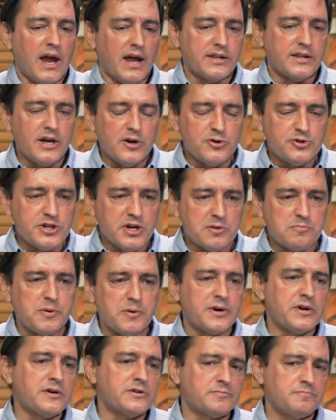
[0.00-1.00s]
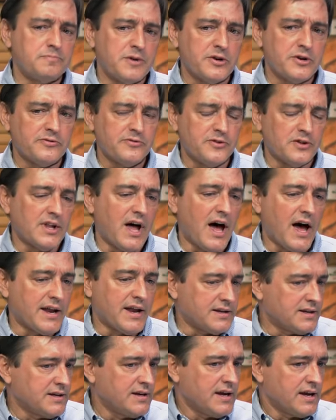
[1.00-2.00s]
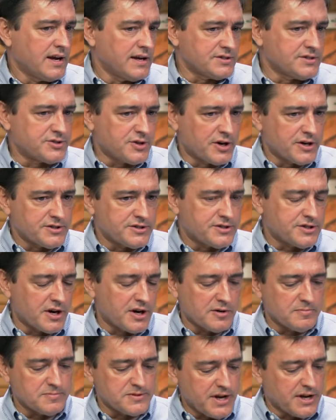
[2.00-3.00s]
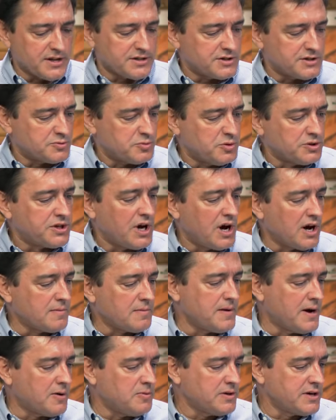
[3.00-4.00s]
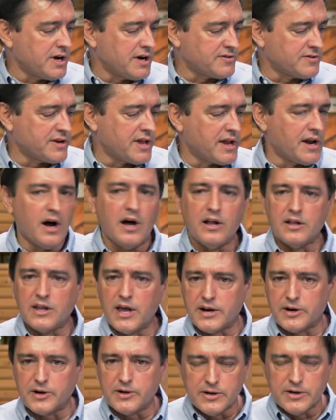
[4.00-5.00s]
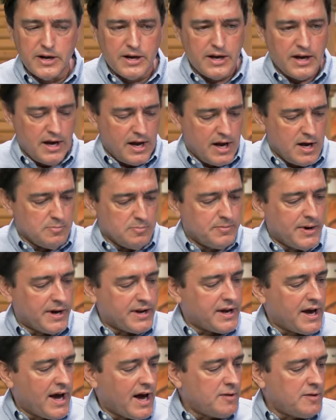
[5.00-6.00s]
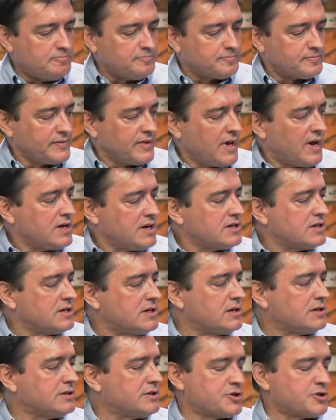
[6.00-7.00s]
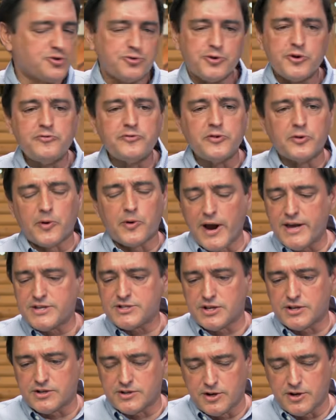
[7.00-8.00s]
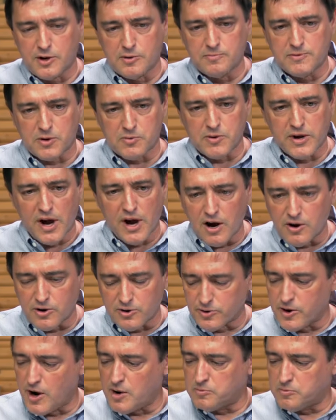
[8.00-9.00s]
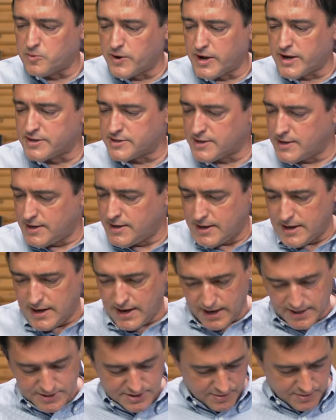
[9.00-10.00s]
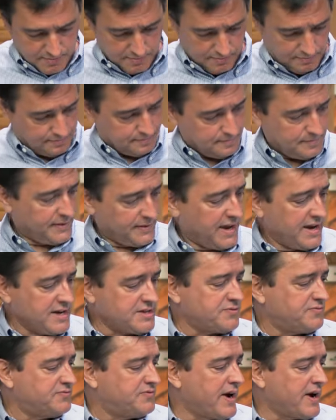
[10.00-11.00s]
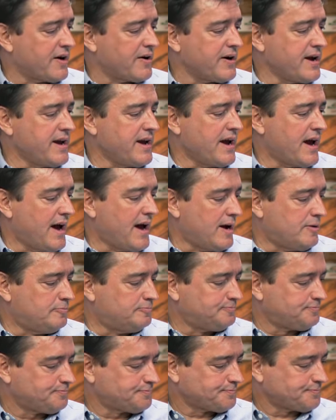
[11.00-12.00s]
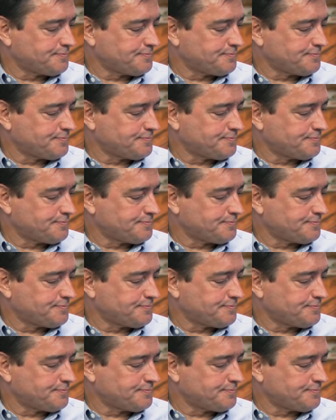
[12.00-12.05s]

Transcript: And those can produce beautiful light in certain circumstances. We'll talk about, we'll cover that all later. But um, the true fluorescent tube that we all grew up with, it's, it's very, um,